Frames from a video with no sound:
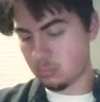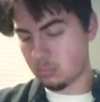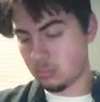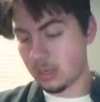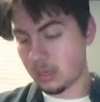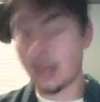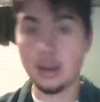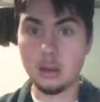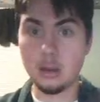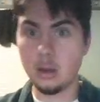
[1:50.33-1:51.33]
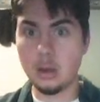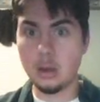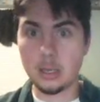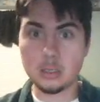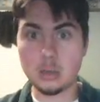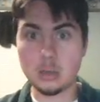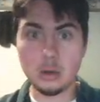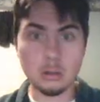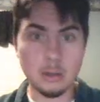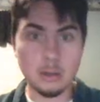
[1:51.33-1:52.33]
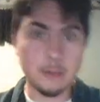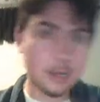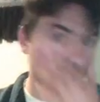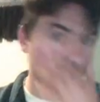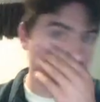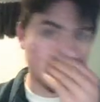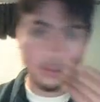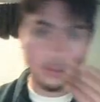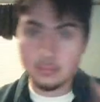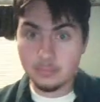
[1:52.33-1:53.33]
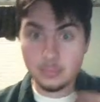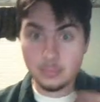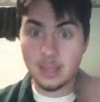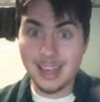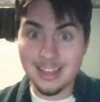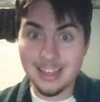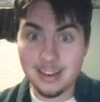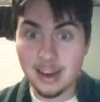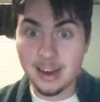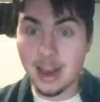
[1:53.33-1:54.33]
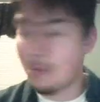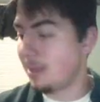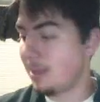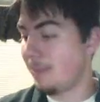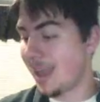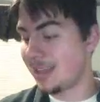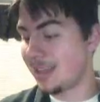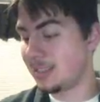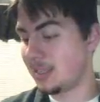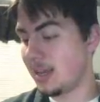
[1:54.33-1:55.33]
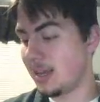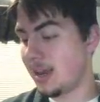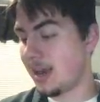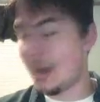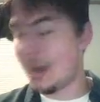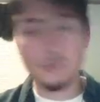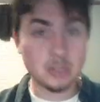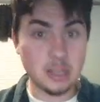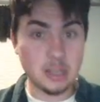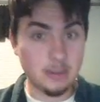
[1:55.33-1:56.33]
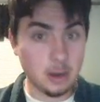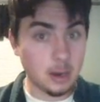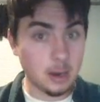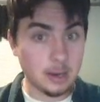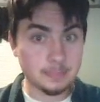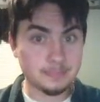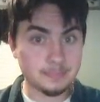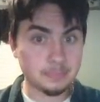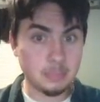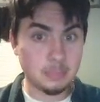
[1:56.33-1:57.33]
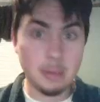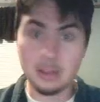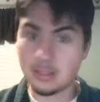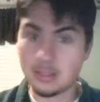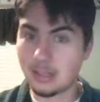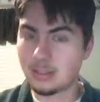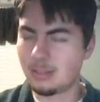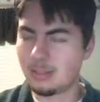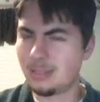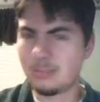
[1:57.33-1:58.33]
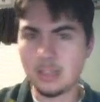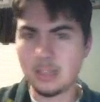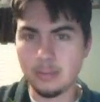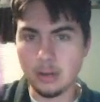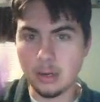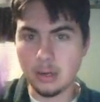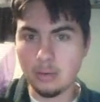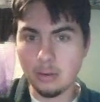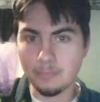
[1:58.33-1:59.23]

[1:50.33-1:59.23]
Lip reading: again, this is all if I actually get the time and the paints after TFCon. Maybe they'll sell some at TFCon, I don't know.